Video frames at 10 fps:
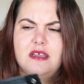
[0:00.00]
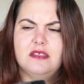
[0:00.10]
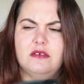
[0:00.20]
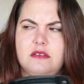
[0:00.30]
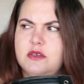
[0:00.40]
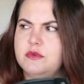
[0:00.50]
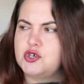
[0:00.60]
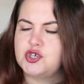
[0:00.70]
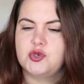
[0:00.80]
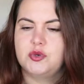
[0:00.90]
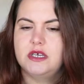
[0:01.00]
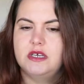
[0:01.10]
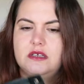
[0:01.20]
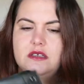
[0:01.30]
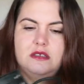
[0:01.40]
They're a little bit
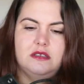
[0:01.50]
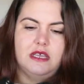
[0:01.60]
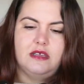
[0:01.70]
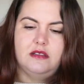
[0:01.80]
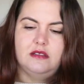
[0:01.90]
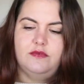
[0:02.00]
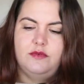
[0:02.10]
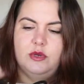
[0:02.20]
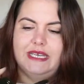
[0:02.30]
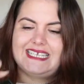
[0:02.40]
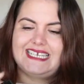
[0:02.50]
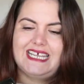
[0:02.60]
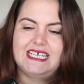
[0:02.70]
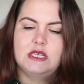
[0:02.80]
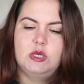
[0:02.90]
shorter, like a few less
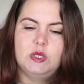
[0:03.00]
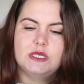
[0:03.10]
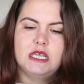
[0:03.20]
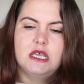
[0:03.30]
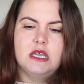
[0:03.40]
lace holes.